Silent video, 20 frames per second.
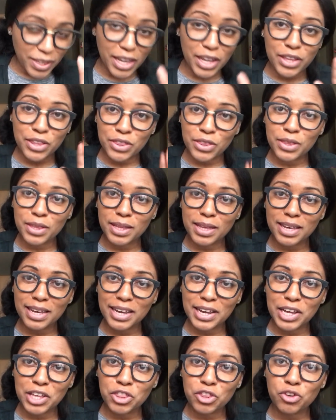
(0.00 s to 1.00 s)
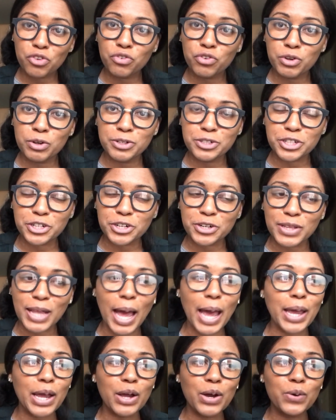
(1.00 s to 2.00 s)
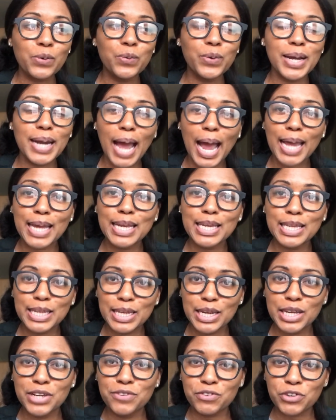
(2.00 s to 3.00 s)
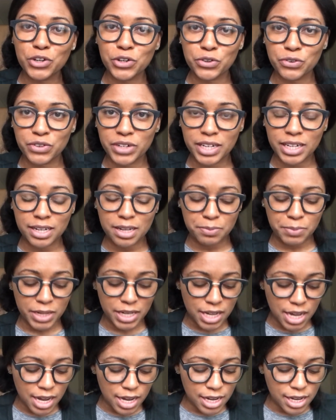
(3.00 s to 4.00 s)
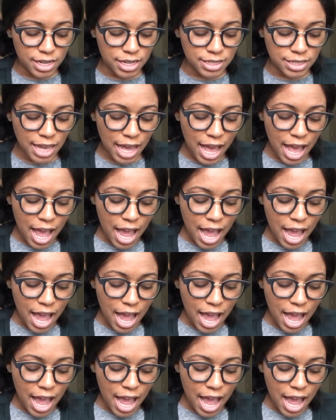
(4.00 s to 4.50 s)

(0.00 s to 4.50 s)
in the future, like when I leave Korea, because